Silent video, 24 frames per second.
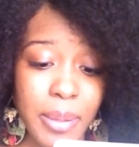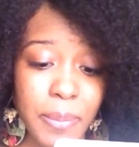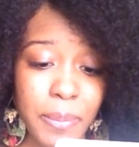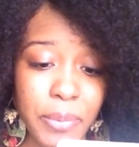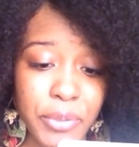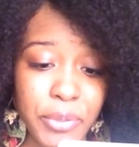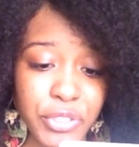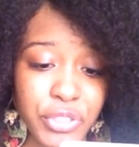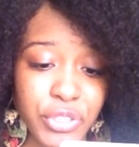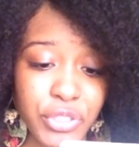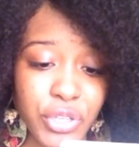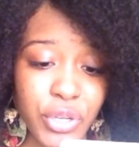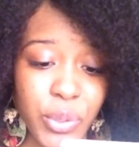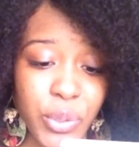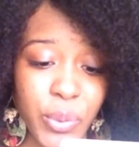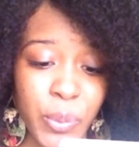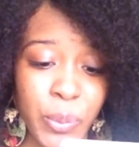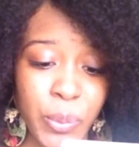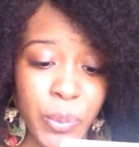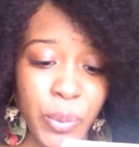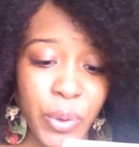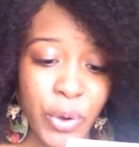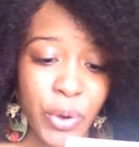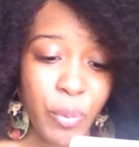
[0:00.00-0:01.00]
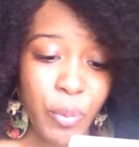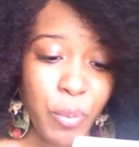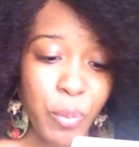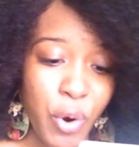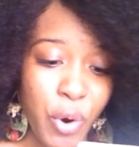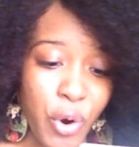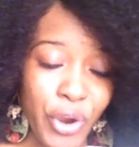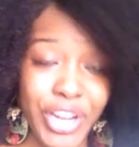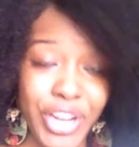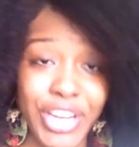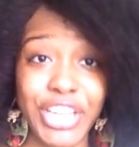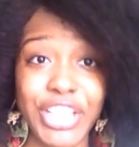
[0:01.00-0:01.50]
but you know,
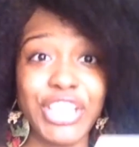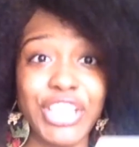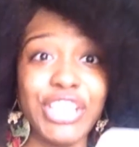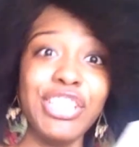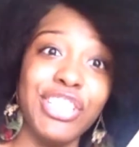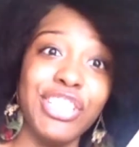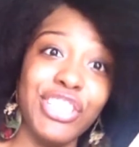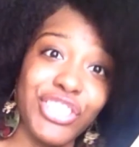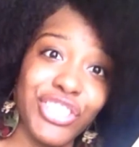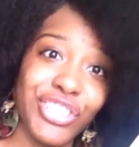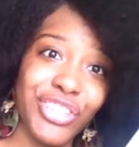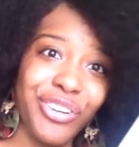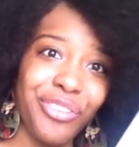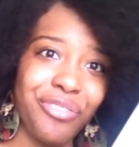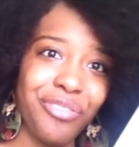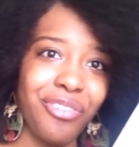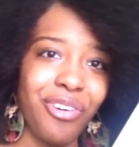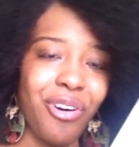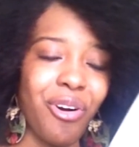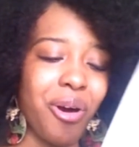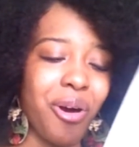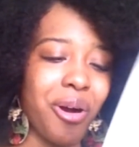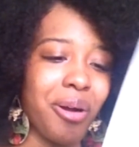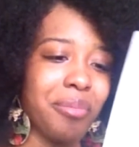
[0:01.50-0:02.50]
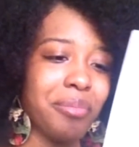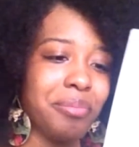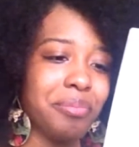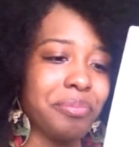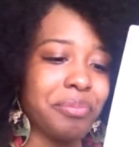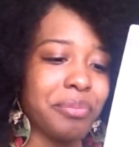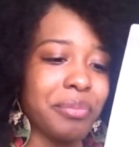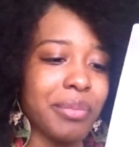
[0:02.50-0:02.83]
more in conditioner form.